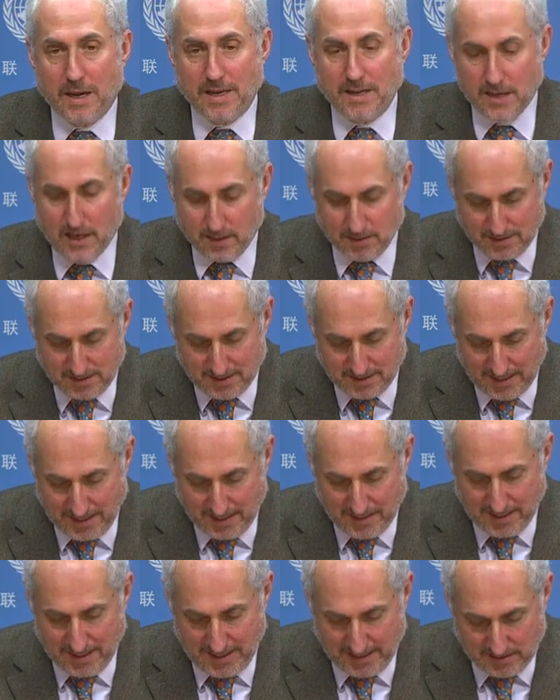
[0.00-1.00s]
by non
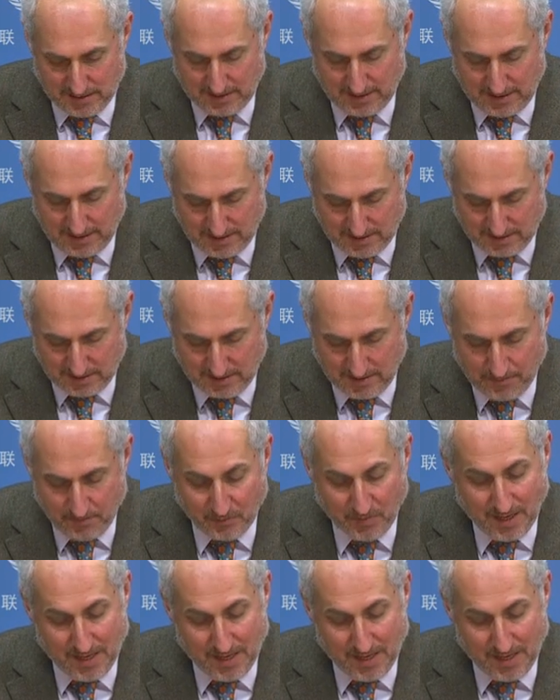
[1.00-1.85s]
state entities.